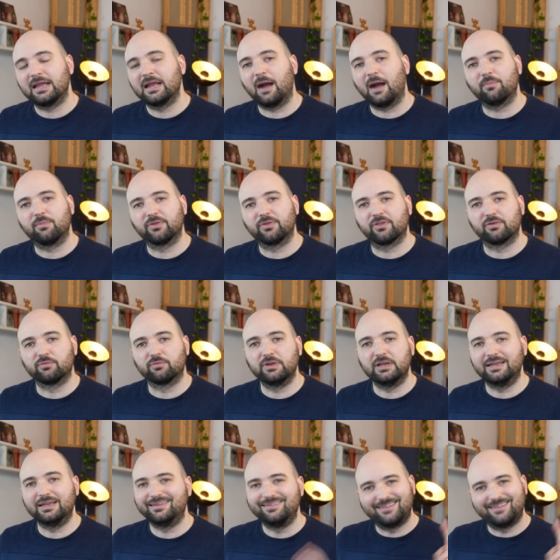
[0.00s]
up with a
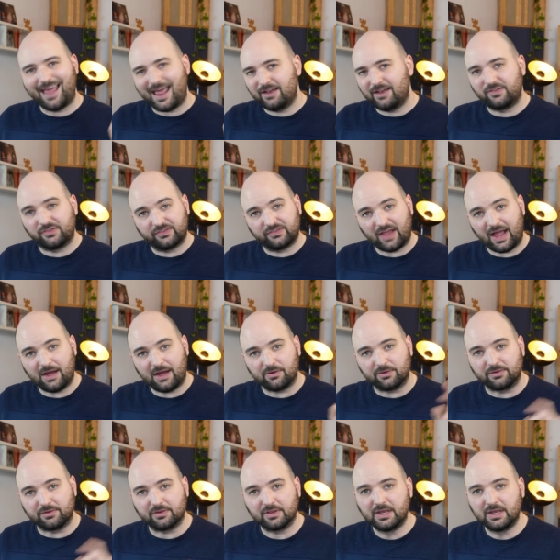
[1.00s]
really dead
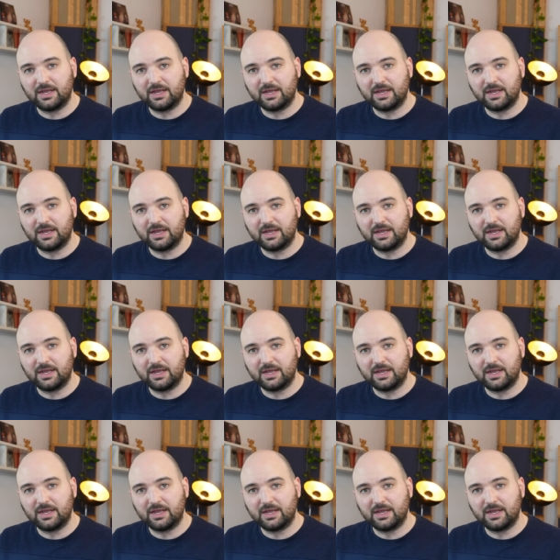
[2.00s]
sound.